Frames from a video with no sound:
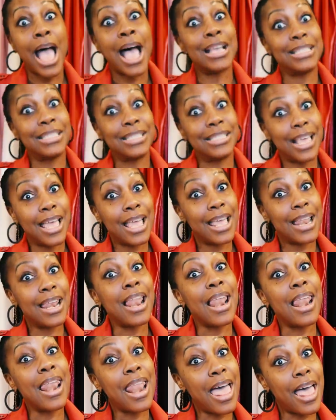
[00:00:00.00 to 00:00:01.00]
I said
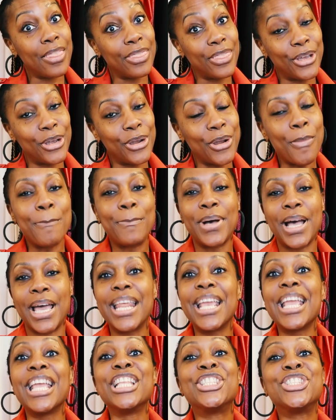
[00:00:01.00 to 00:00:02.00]
leather,
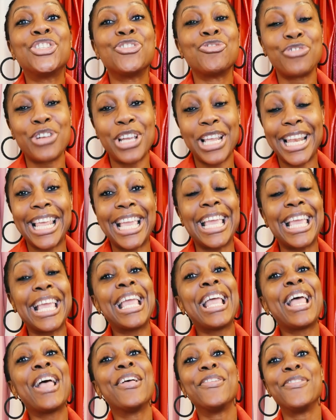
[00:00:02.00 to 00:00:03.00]
but it's really
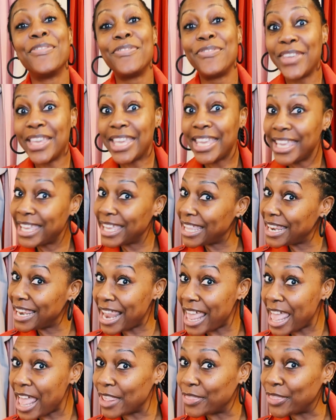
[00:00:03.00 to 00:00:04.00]

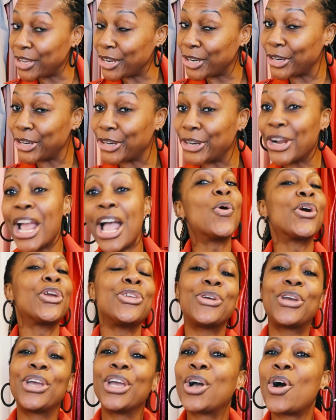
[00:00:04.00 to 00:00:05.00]
vegan leather, or
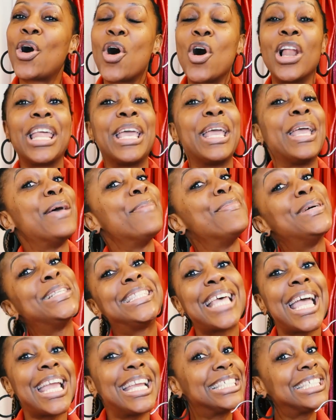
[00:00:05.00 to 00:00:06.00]
you can call it
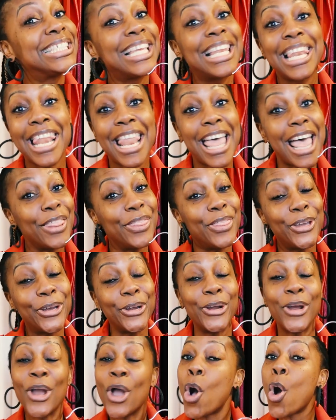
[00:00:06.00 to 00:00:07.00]
imitation
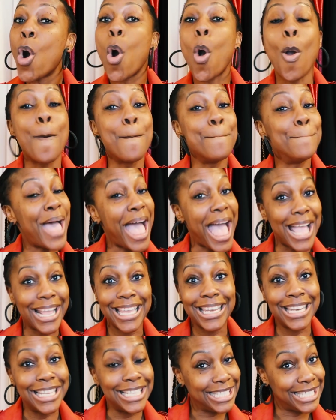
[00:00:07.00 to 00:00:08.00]
leather, or
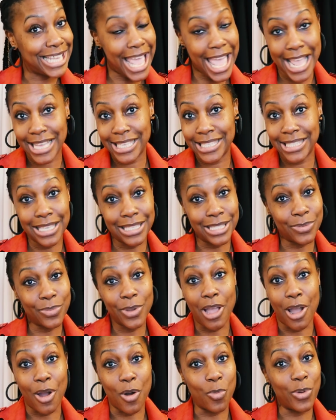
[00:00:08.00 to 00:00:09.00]
back in the day, since
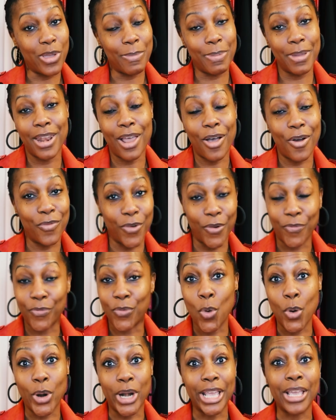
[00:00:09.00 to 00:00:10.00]
we are women over
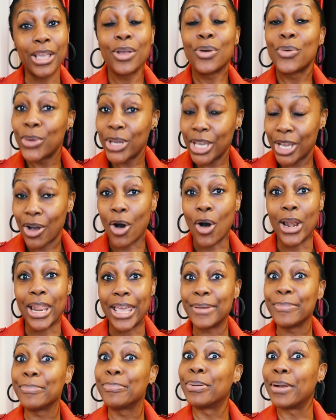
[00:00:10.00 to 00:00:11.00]
40, we call it